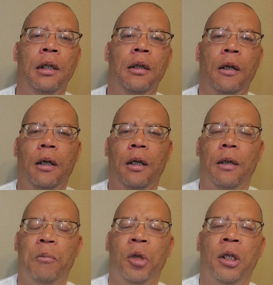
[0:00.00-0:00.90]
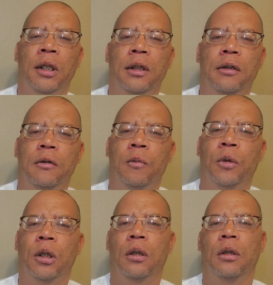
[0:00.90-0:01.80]
uh, Marcus from
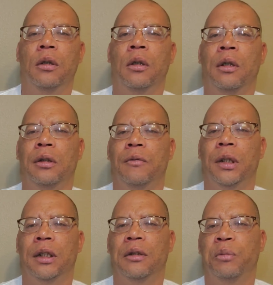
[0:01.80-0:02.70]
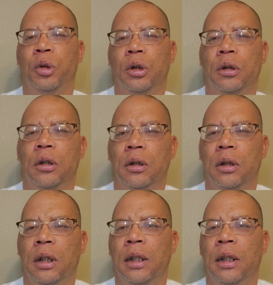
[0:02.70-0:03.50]
the Las Vegas Sports Talk